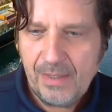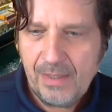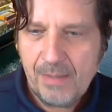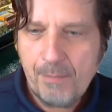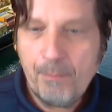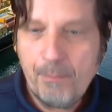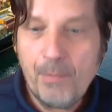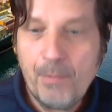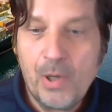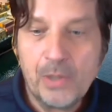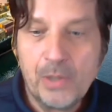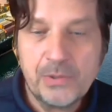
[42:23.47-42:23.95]

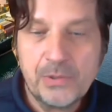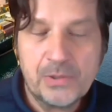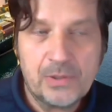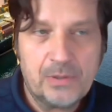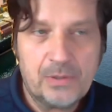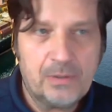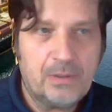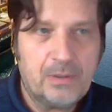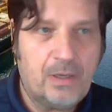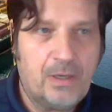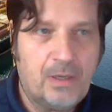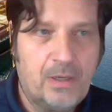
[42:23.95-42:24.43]

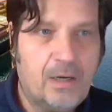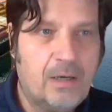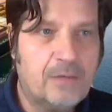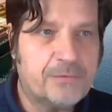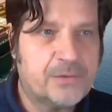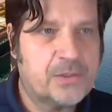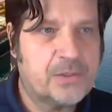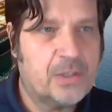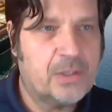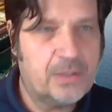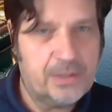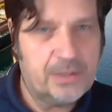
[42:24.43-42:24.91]
model of
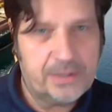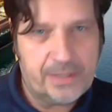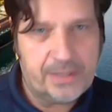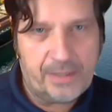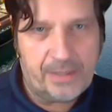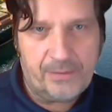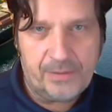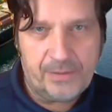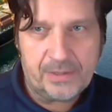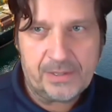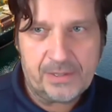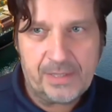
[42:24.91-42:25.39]

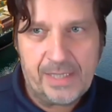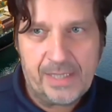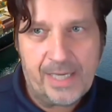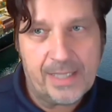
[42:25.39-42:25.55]
solidarity.